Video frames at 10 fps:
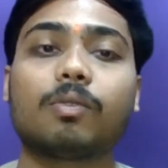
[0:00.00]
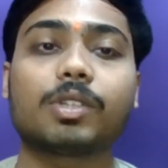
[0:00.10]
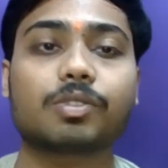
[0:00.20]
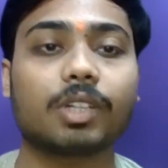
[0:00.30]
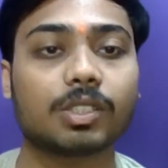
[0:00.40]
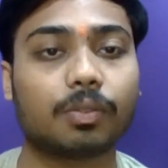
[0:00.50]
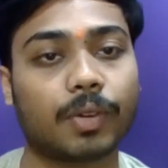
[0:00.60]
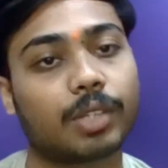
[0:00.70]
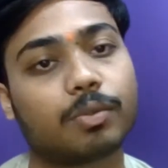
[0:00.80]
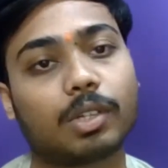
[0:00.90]
First one is
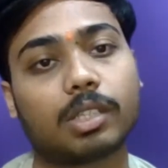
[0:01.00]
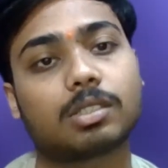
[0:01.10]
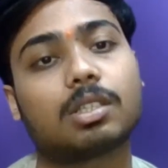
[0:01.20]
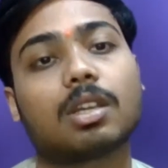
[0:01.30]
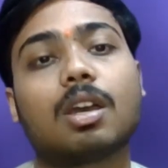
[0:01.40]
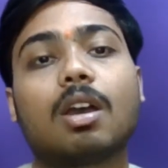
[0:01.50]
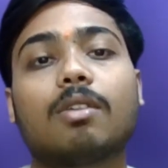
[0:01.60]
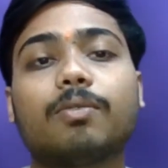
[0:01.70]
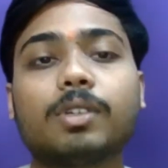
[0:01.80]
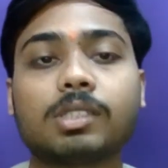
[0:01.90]
faithfulness.
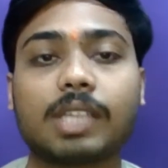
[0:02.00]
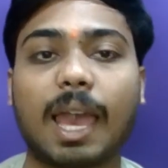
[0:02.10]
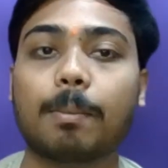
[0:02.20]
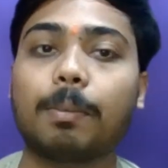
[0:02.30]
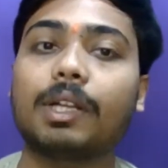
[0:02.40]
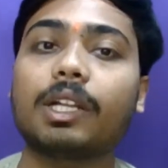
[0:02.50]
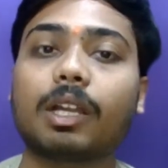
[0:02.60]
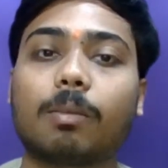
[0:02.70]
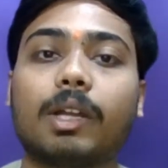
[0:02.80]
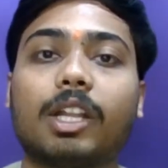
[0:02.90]
For sample
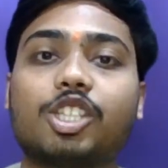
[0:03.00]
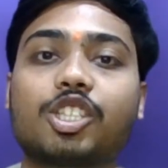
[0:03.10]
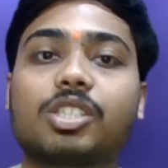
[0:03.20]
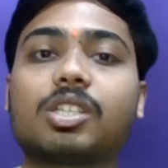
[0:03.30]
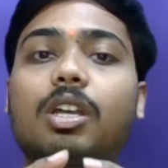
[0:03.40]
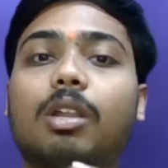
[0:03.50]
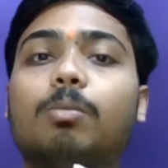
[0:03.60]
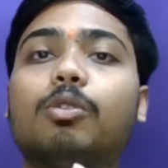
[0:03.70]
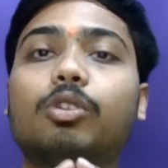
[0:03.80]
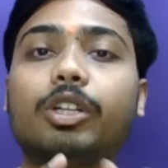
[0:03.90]
recommendations,
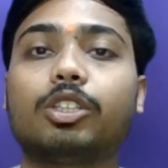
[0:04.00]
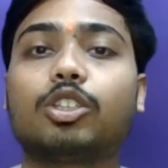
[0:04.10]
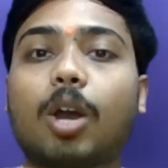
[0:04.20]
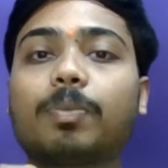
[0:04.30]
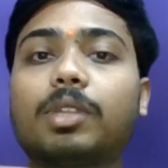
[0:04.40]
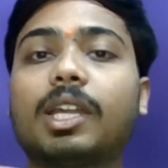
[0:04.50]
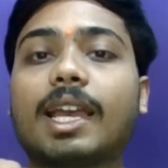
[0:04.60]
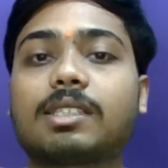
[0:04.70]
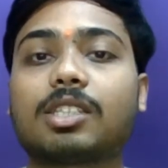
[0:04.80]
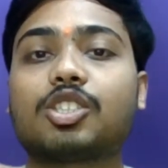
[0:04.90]
removed top
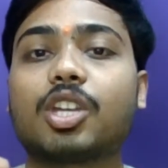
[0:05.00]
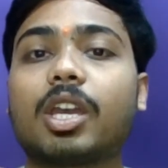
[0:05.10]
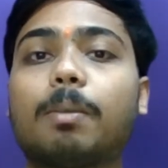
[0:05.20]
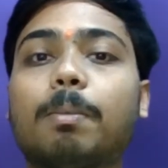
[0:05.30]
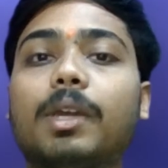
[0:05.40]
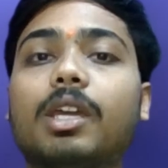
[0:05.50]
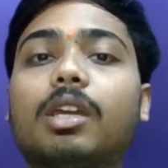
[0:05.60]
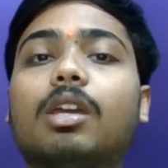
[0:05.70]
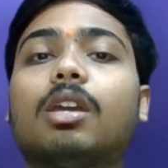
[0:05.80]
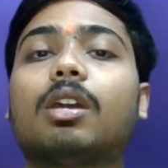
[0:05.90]
3
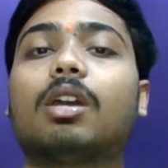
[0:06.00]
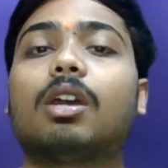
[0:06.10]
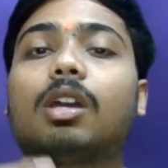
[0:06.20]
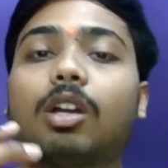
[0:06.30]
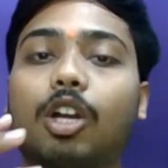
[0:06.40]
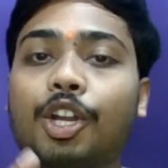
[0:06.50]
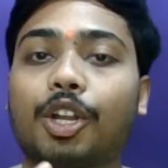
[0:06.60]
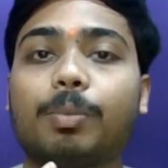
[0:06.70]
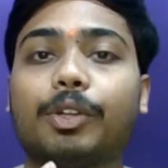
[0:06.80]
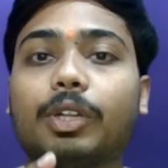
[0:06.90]
SHAP
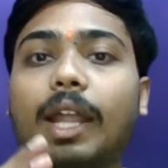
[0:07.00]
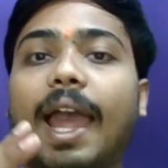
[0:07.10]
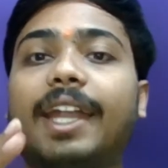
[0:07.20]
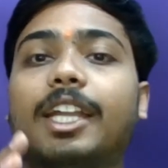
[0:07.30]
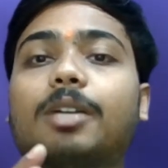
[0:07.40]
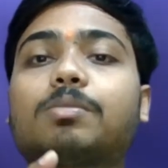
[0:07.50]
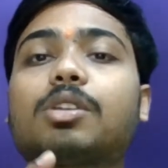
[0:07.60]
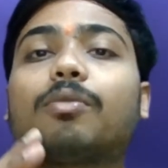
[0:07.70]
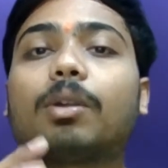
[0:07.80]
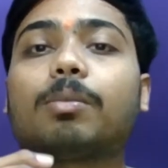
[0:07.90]
contributor
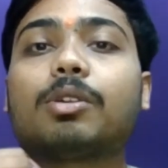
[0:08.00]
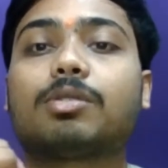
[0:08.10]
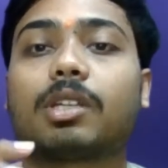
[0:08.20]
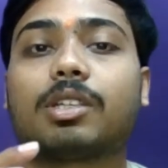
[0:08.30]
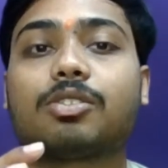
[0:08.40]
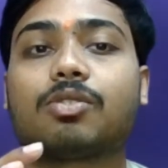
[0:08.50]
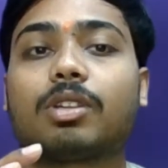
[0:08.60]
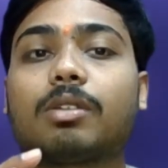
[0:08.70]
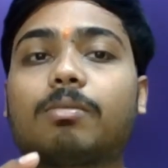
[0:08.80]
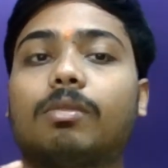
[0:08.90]
items from user
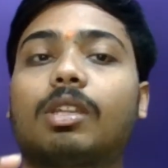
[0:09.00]
history.